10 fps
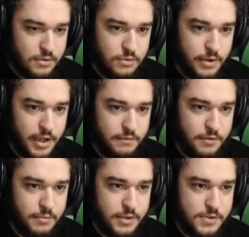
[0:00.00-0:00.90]
Do I have an
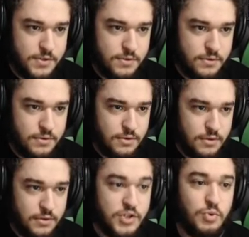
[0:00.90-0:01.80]
Abyss?
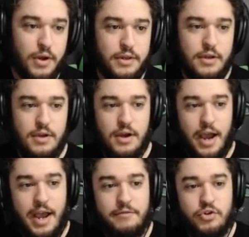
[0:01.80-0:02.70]
This one. I
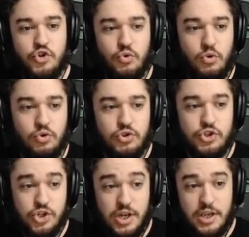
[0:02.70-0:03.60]
have a jewel
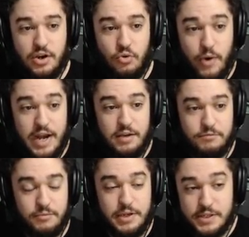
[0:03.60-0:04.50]
sitting here waiting
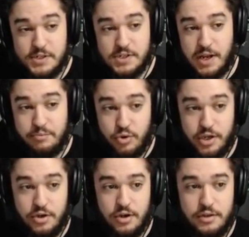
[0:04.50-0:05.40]
for me. This is, like, pretty
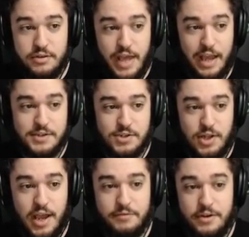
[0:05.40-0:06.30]
good. Dex,
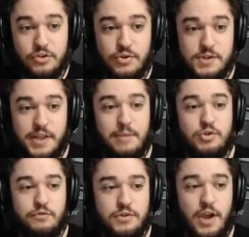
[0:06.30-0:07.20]
life, increased damage
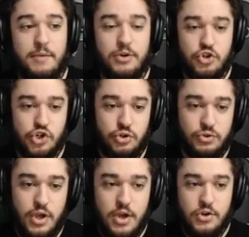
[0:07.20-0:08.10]
over time on shield.
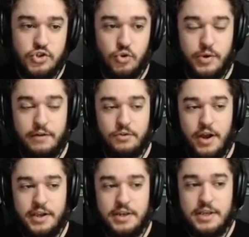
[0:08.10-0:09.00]
So whenever
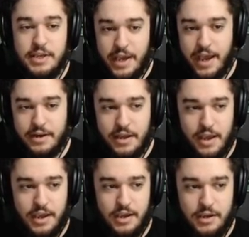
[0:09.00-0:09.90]
I can get
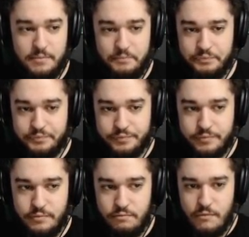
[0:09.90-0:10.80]
a,
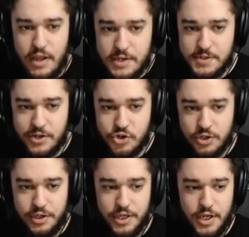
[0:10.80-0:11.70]

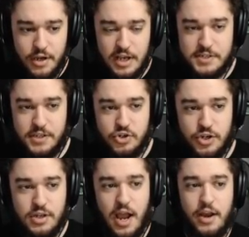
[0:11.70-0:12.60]
essentially, a
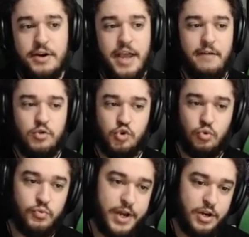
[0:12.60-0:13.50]
Stygian, I already have a jewel
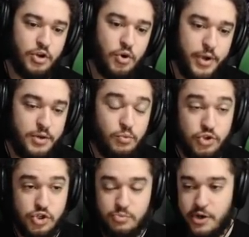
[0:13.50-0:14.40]
ready to go in, which
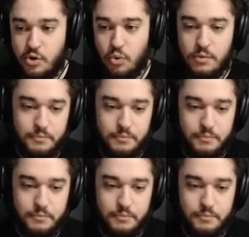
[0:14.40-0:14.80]
is pretty cool.